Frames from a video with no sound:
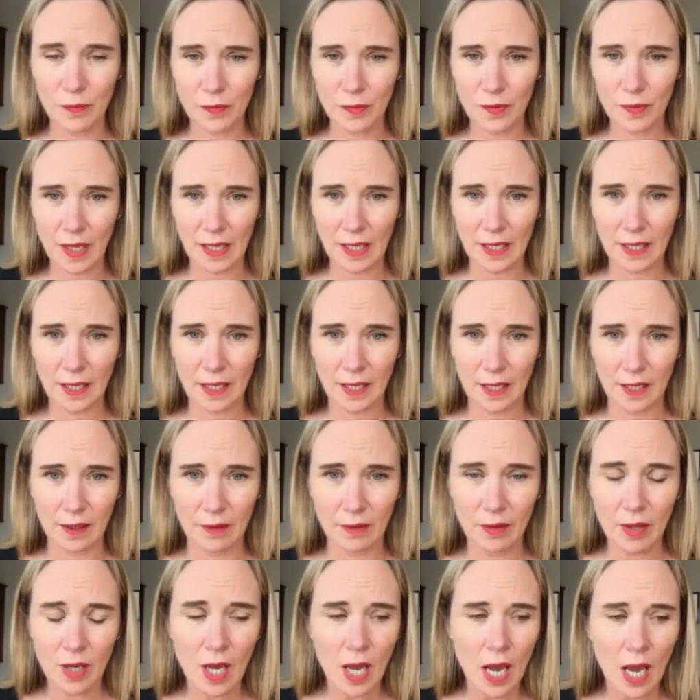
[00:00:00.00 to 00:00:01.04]
Thank you.
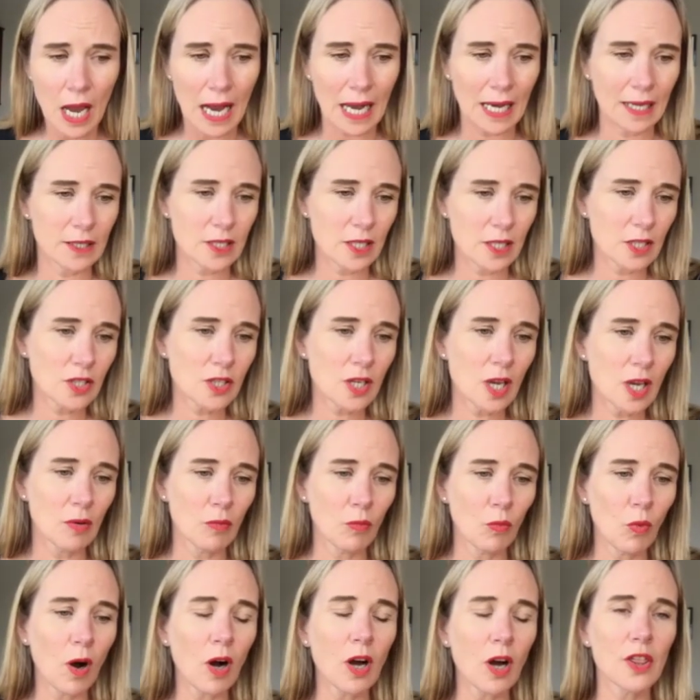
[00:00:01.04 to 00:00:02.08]
And so
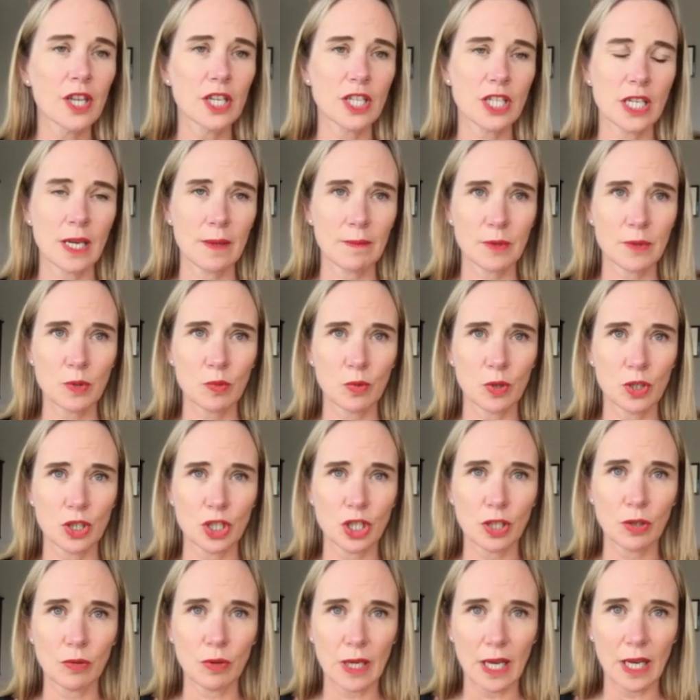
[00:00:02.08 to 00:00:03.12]
what other tips would
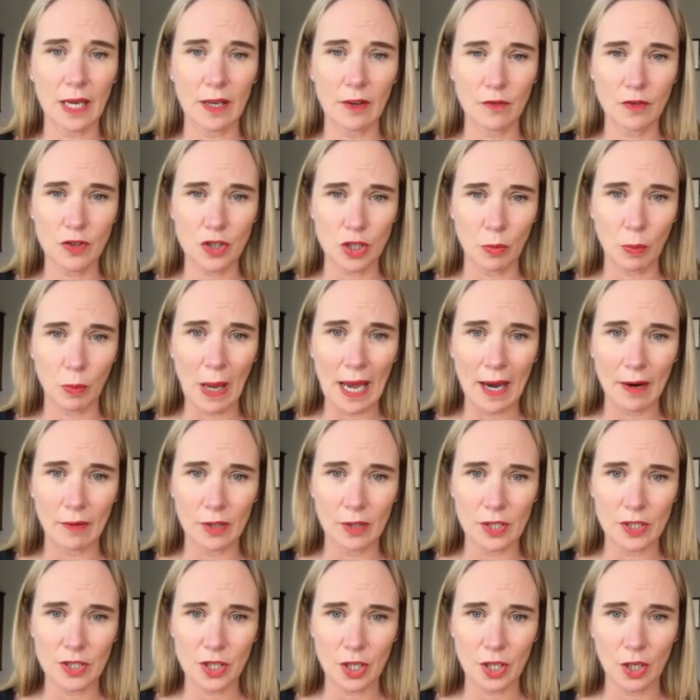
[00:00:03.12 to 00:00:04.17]
you give to
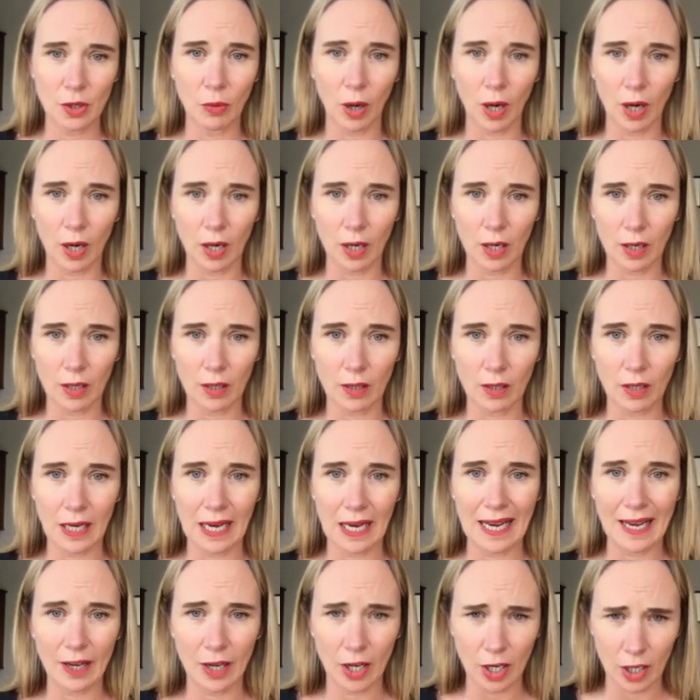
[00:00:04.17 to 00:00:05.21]
parents who are
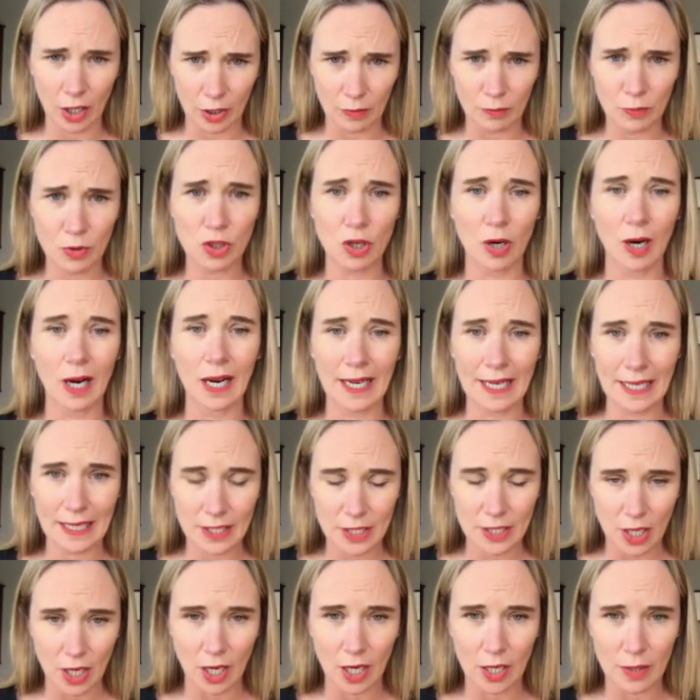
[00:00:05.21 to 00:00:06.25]
at home trying
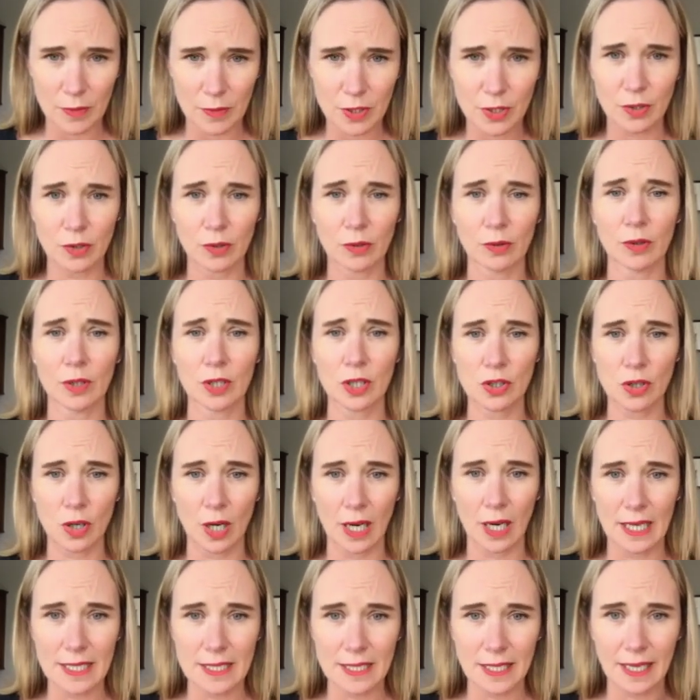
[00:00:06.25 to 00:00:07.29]
to homeschool and
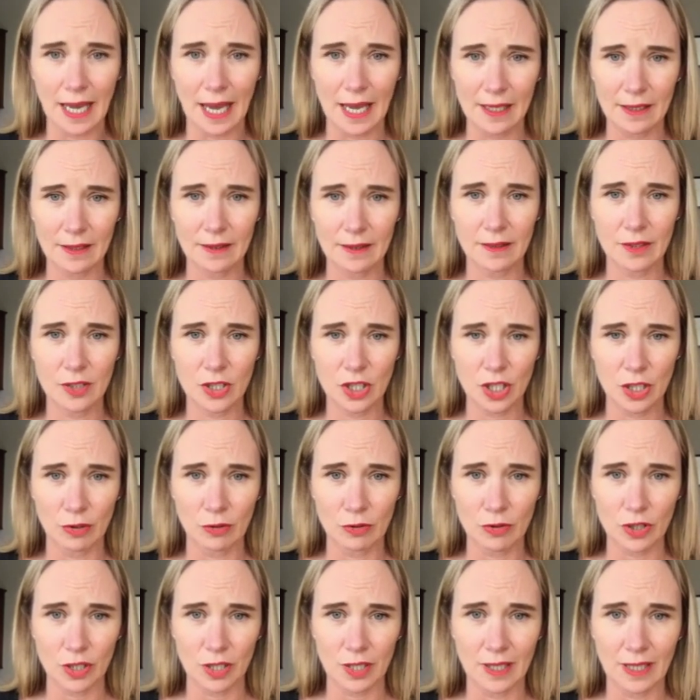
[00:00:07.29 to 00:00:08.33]
trying to get
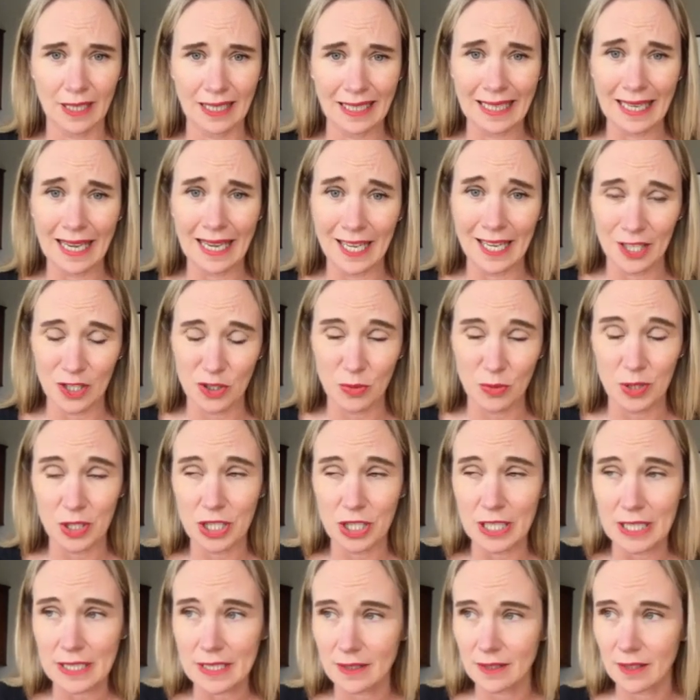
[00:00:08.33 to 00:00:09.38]
children engaged, which
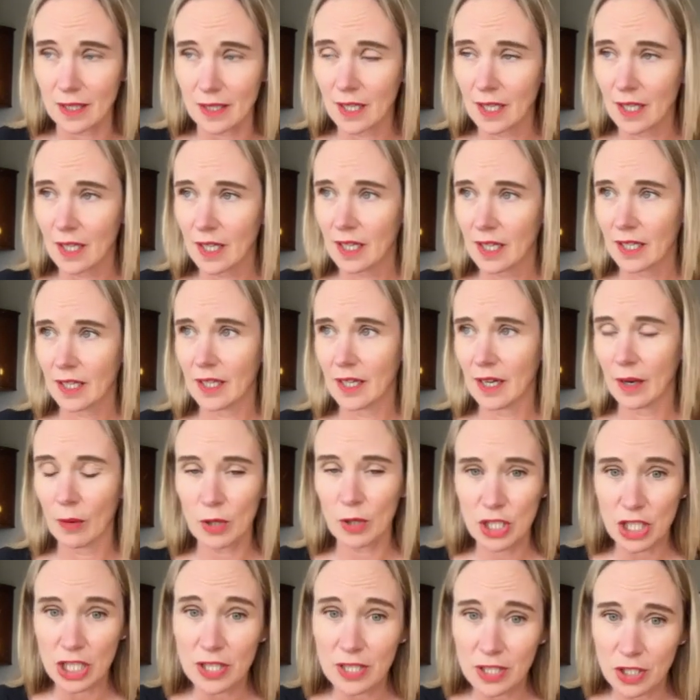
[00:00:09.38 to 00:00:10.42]
is
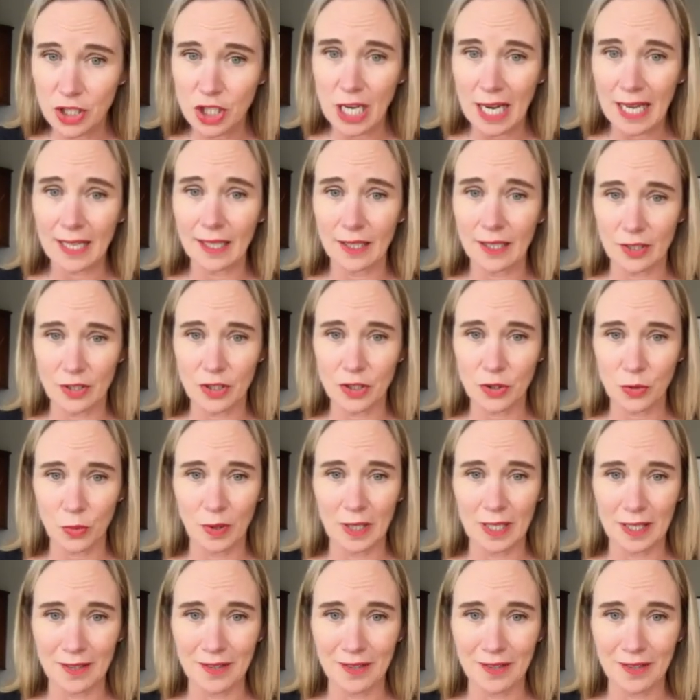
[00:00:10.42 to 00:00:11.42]
a challenge with